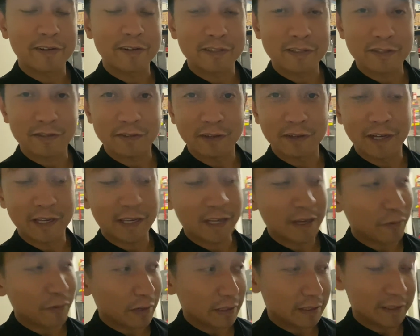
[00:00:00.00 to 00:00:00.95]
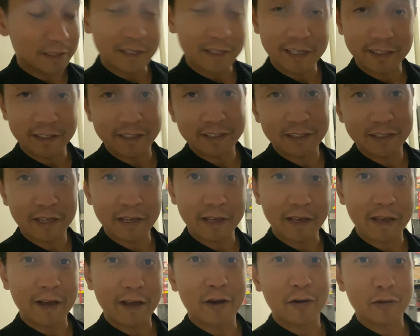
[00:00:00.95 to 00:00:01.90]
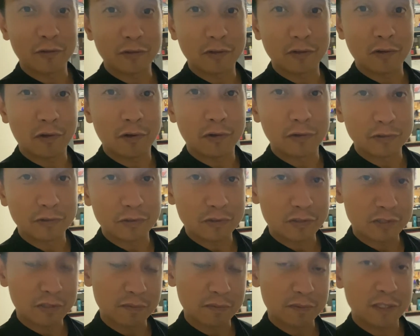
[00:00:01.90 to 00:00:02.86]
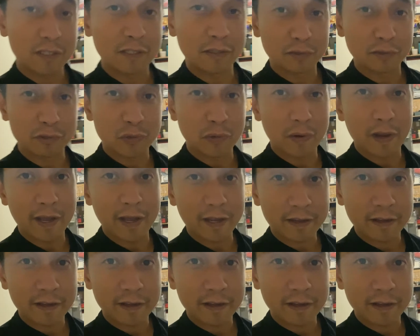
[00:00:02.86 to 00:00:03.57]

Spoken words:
So I can't wait to take this thing out onto some single track.